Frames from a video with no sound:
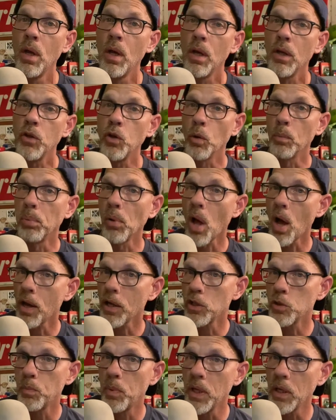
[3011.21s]
your blog
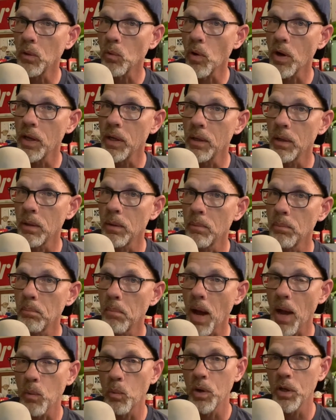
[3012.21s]
is being written
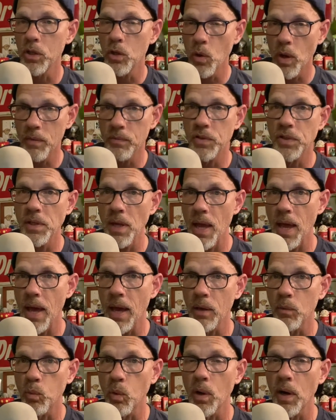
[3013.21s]
by what you have
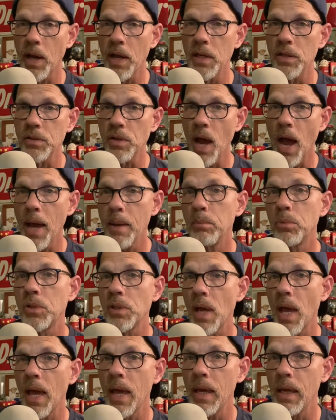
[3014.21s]
said, whereas I'm
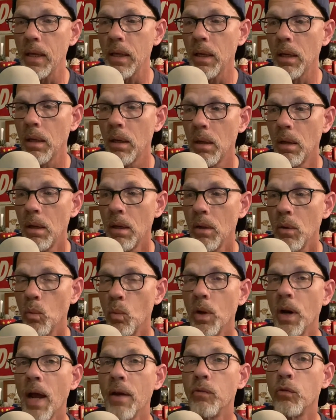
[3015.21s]
saying
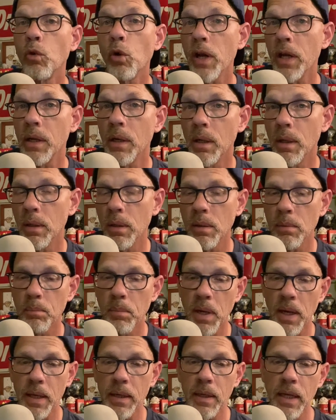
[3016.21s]
what I've written.
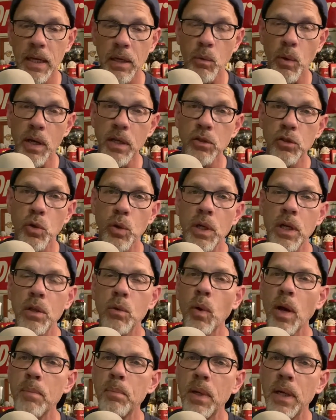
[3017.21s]
But anyway, do it either
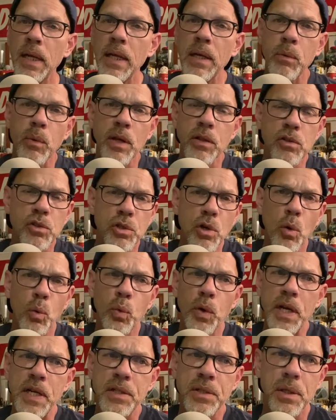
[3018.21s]
way. But anyway, there's no
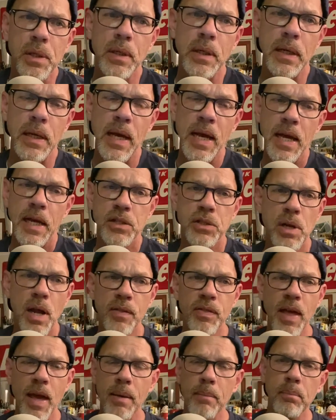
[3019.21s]
reason it's not
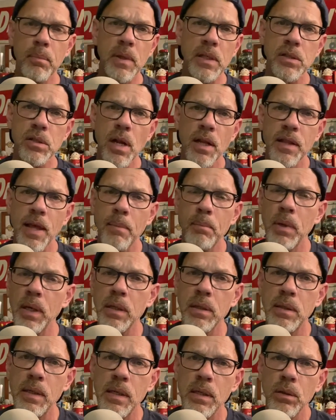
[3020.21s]
that it's not that big a
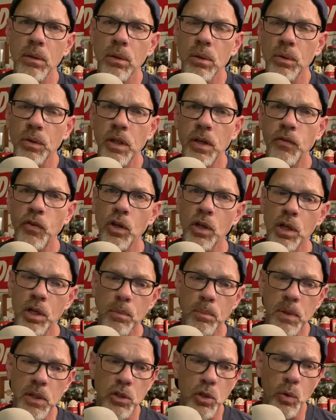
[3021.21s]
deal that if you're going to
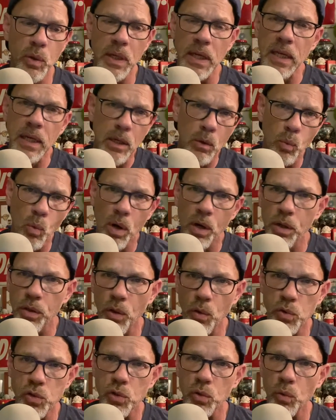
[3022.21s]
be doing any one of
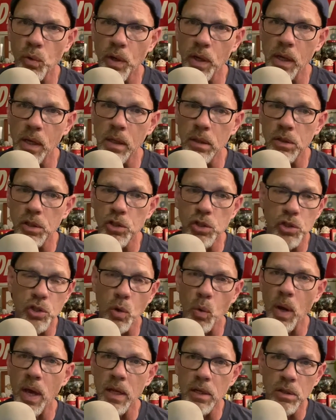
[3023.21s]
those three to just
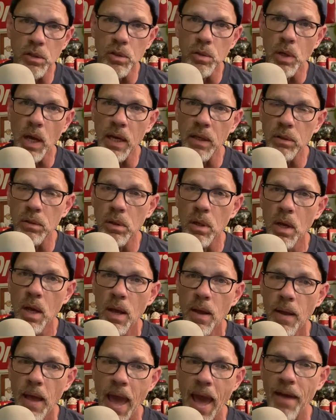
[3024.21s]
go ahead and, and
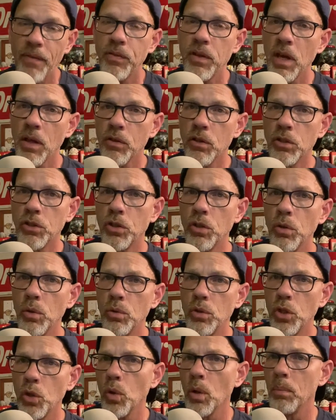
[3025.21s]
add the other two
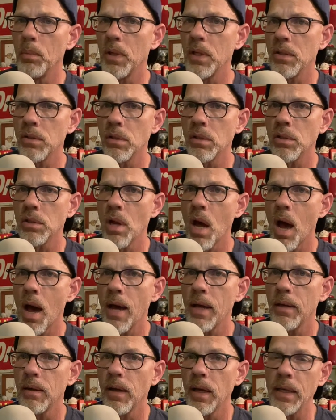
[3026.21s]
to it because it's
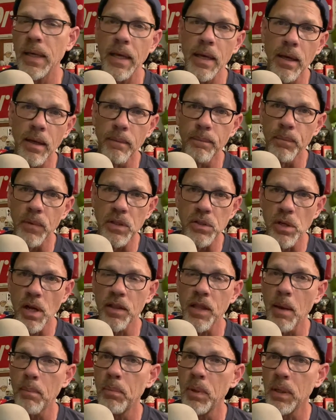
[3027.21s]
not again it's not
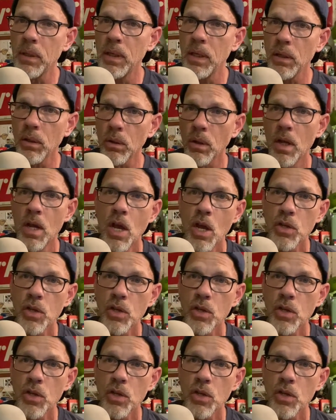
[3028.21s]
that big deal.